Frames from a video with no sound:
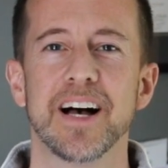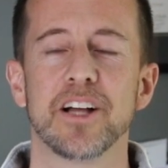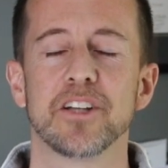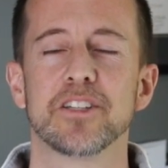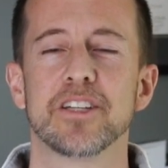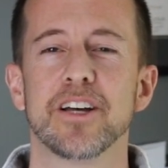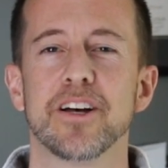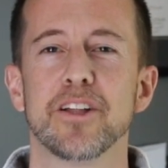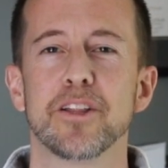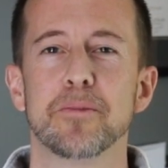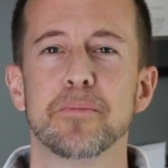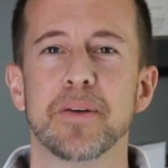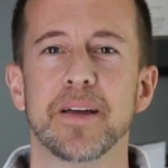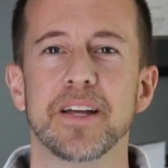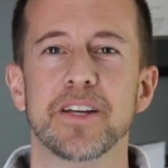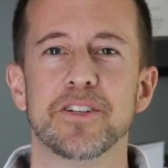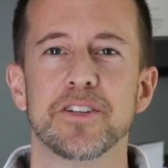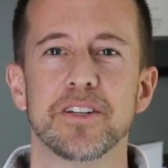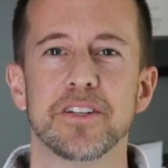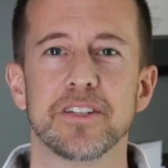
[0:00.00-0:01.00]
I'll tell the
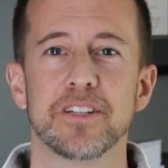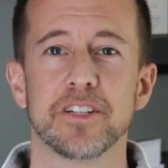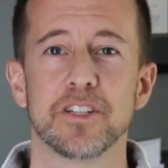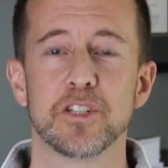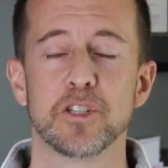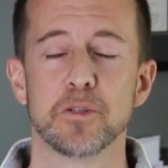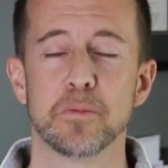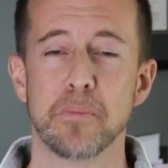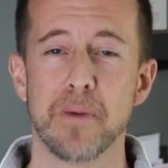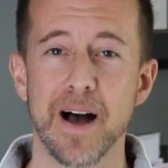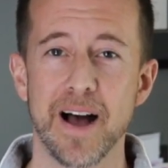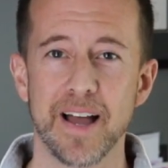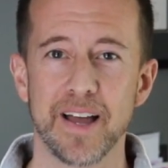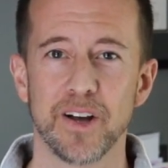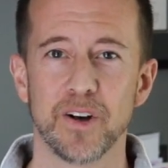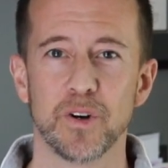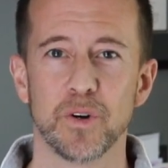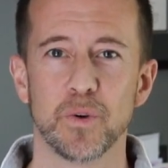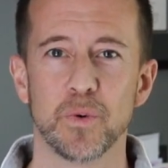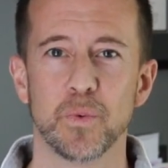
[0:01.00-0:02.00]
patient to
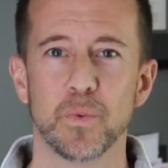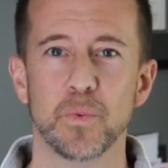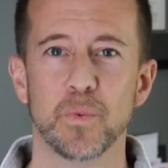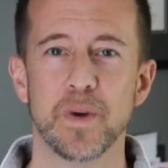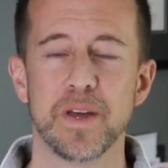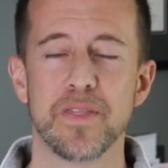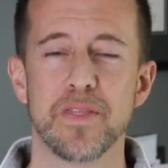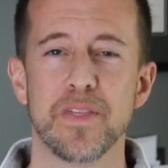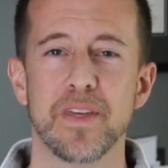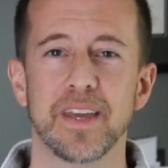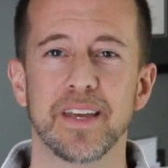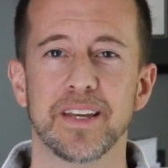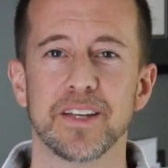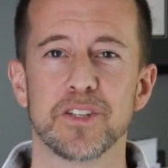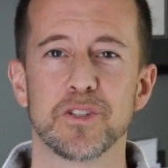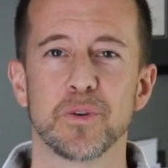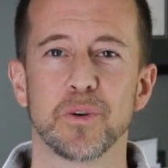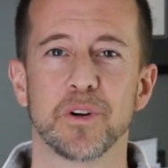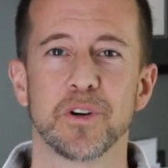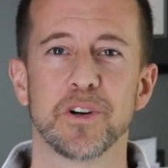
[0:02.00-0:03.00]
smile with
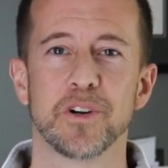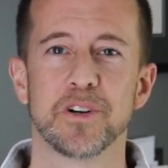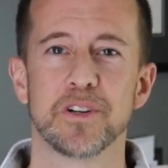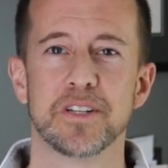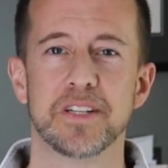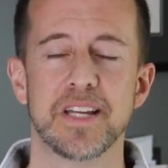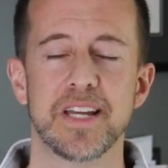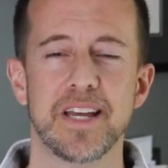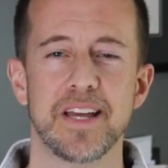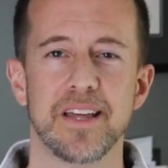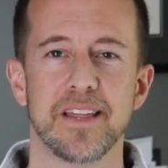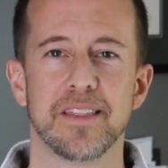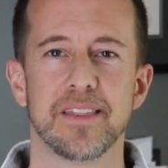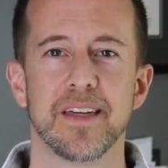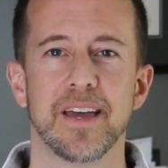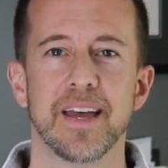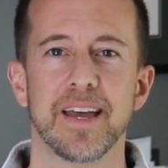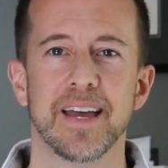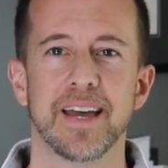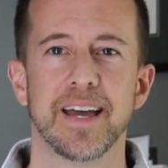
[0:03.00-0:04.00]
his or her
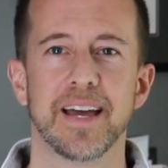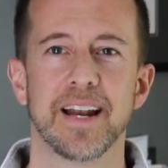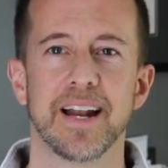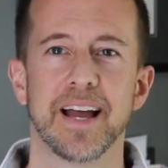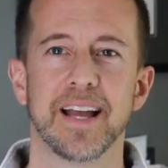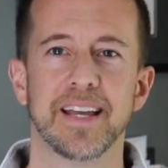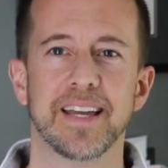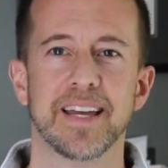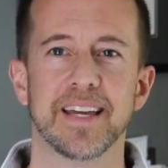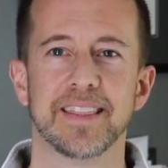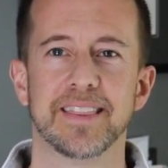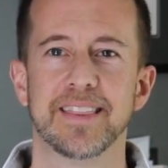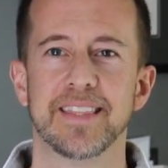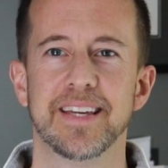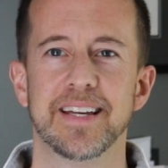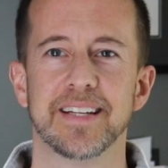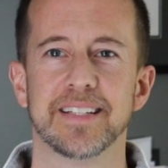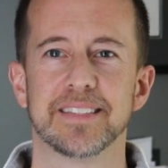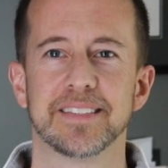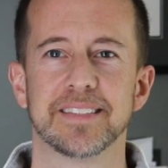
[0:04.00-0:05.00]
teeth, and I get
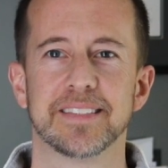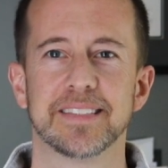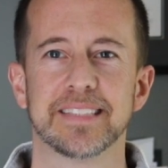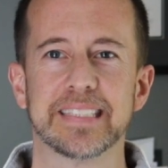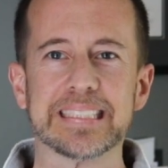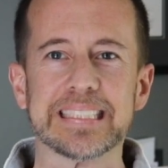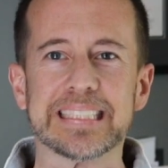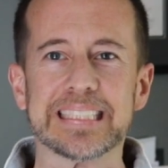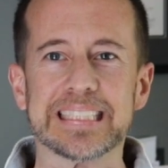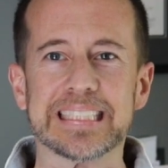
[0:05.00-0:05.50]
this.